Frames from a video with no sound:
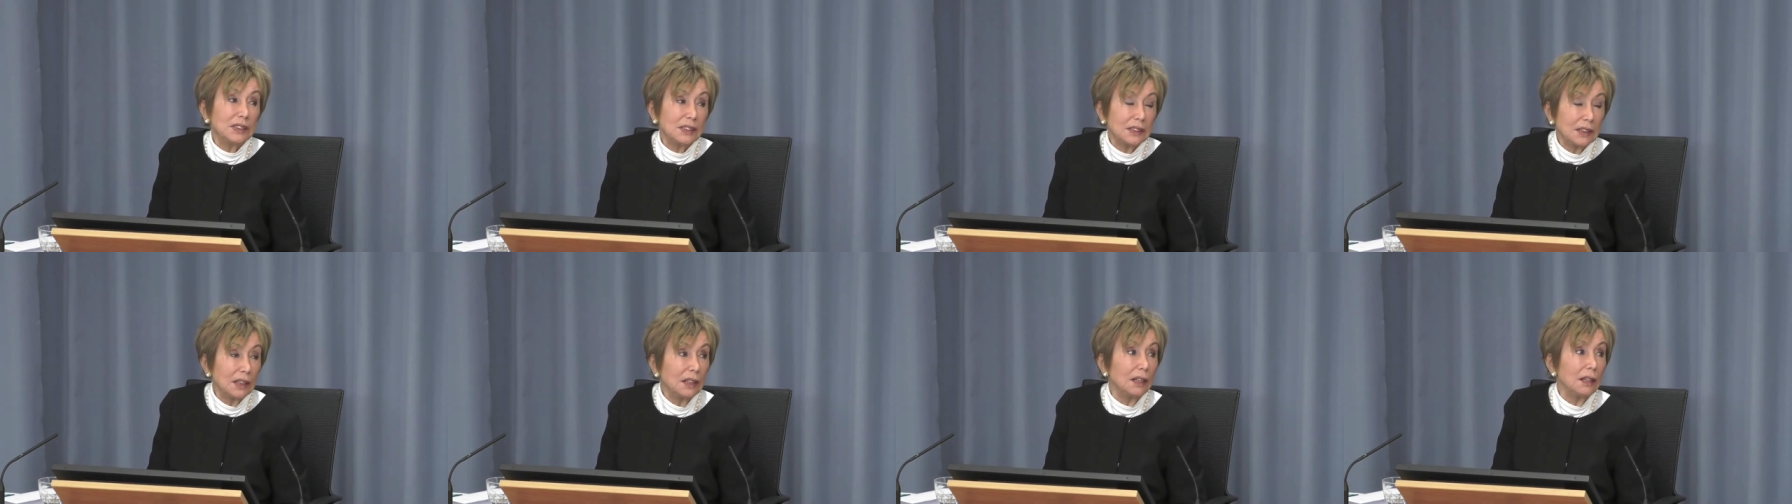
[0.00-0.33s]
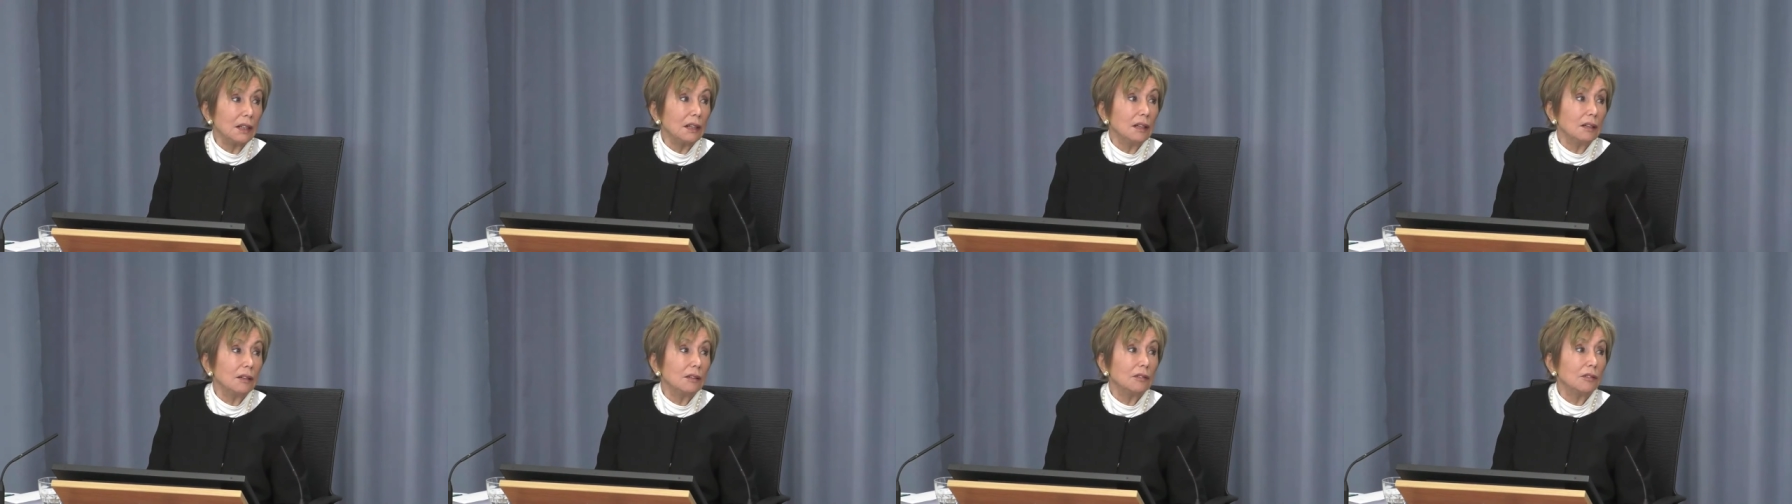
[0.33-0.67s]

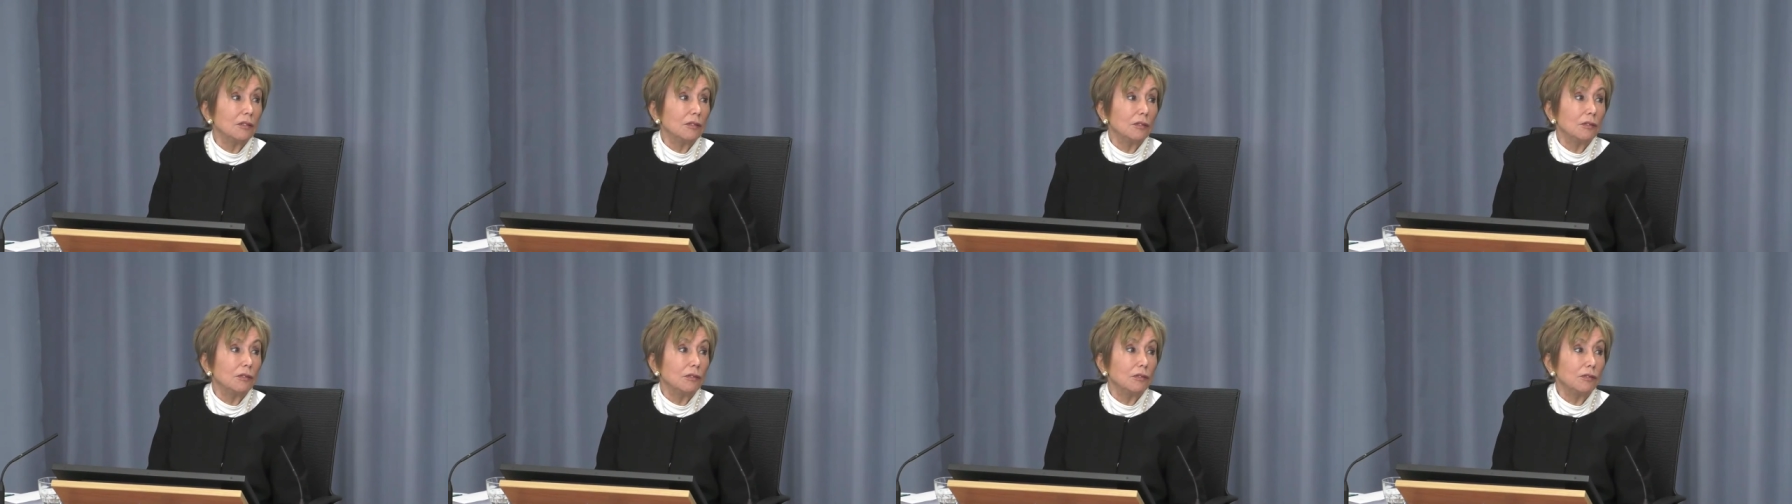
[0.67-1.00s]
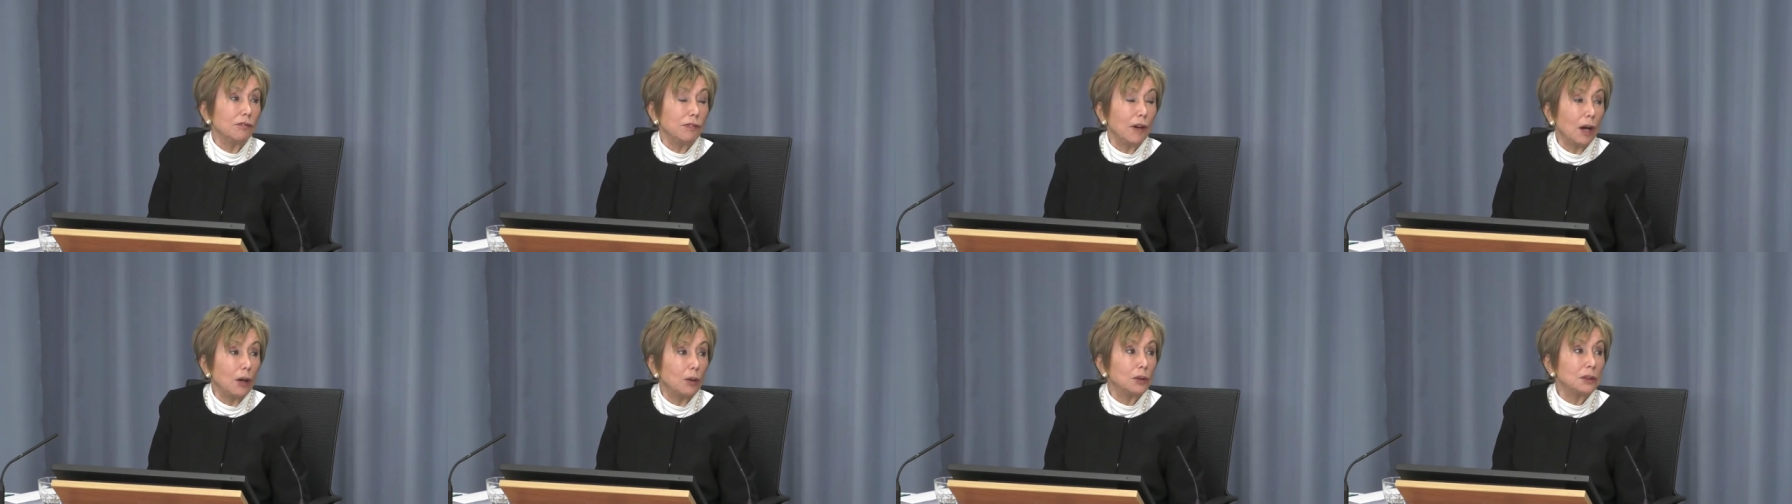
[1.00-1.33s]
still
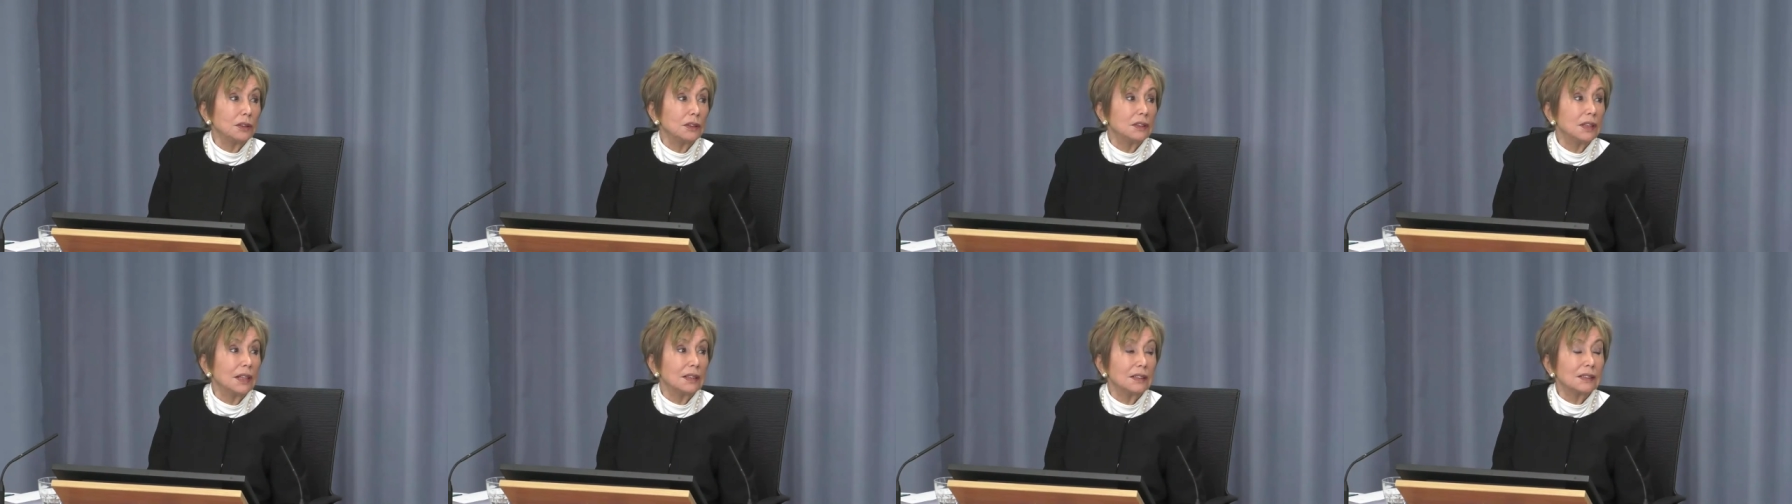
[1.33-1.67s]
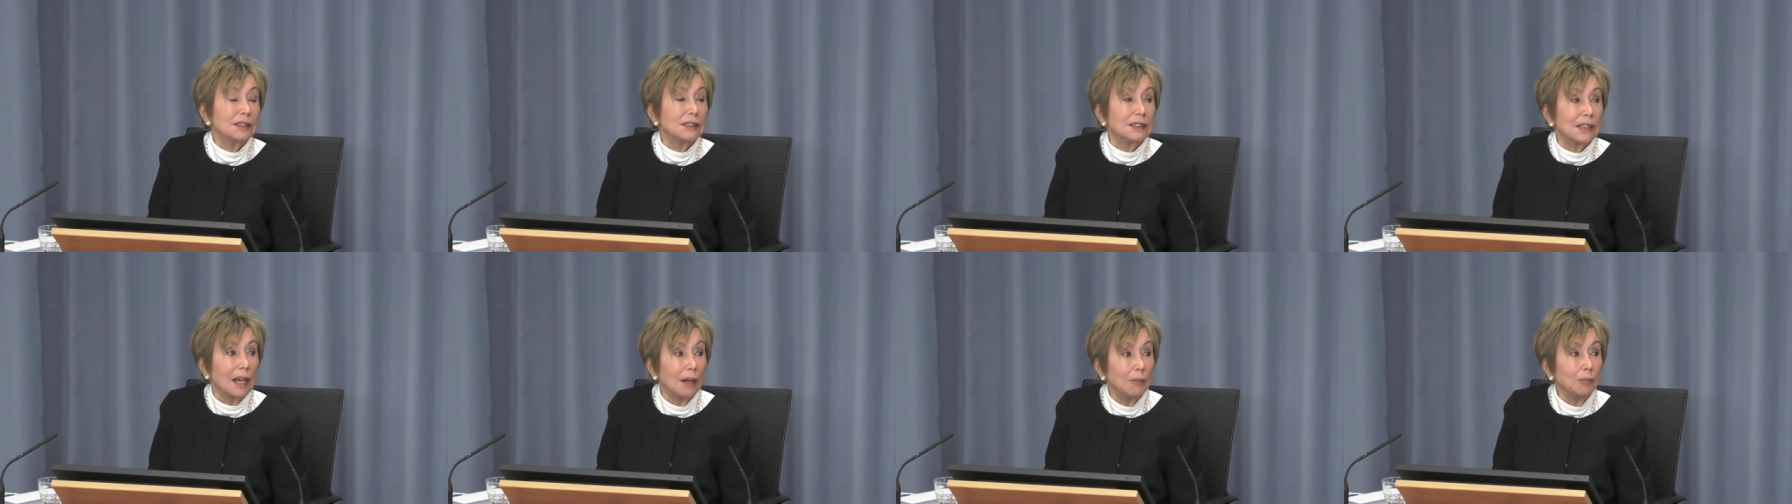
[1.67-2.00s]
found
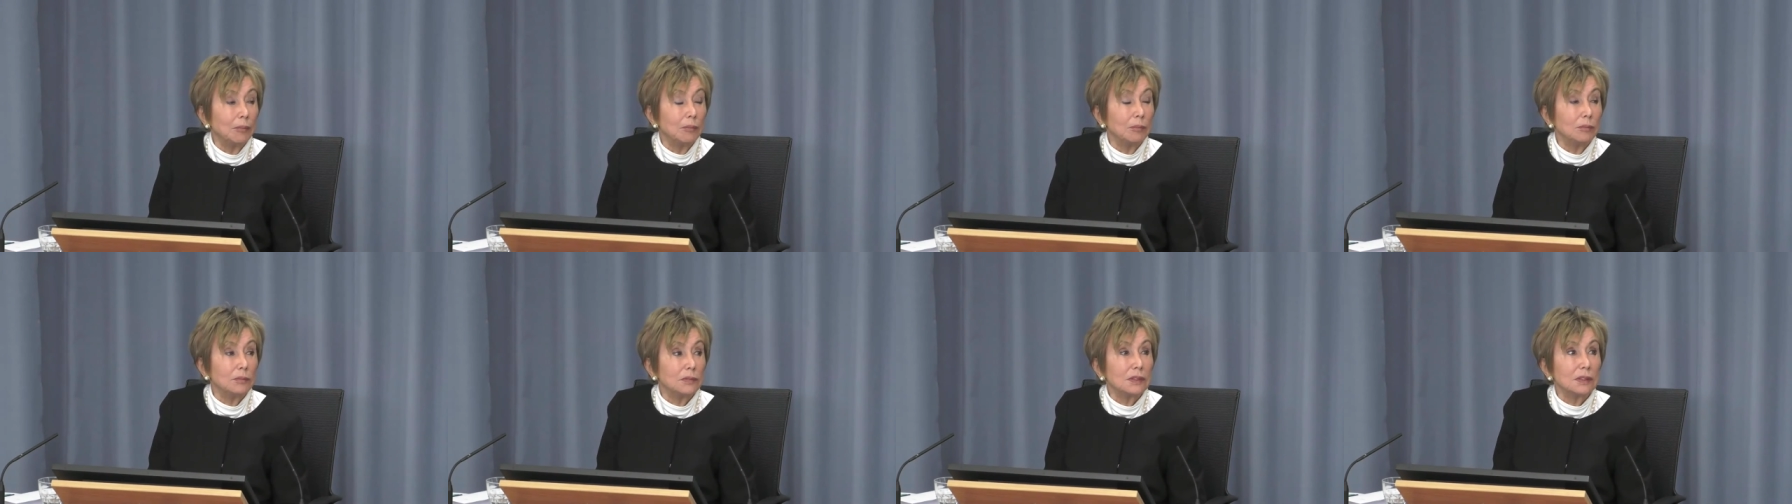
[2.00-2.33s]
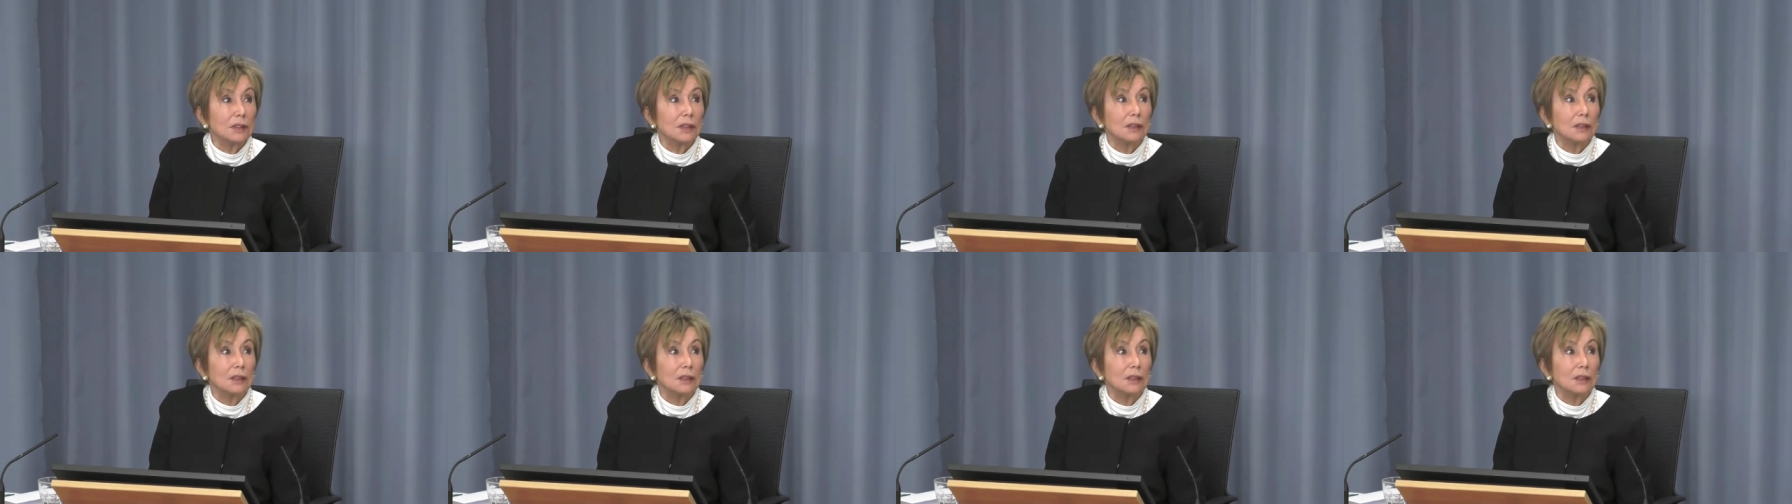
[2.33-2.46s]
that some,